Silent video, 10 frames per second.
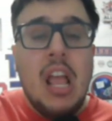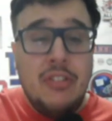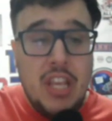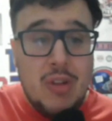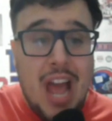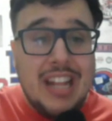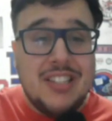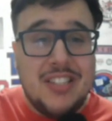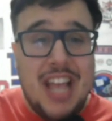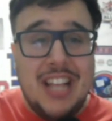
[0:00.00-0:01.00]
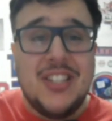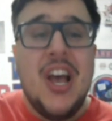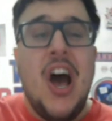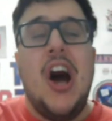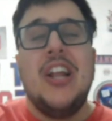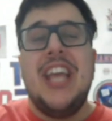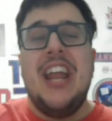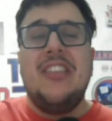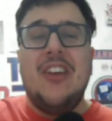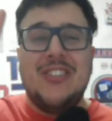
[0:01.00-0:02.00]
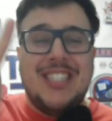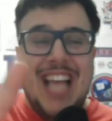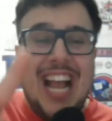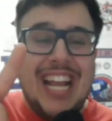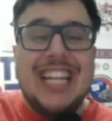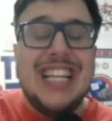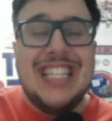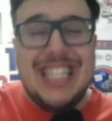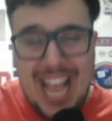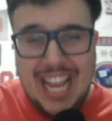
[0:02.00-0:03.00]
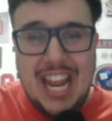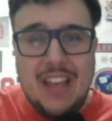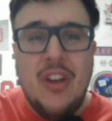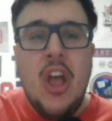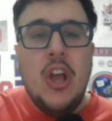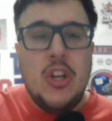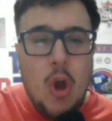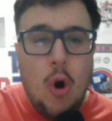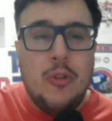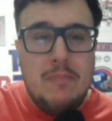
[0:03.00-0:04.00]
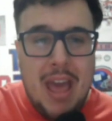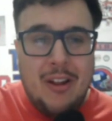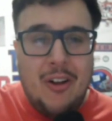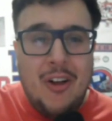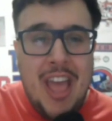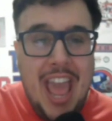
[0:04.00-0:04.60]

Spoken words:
the United States on getting their second consecutive gold medal.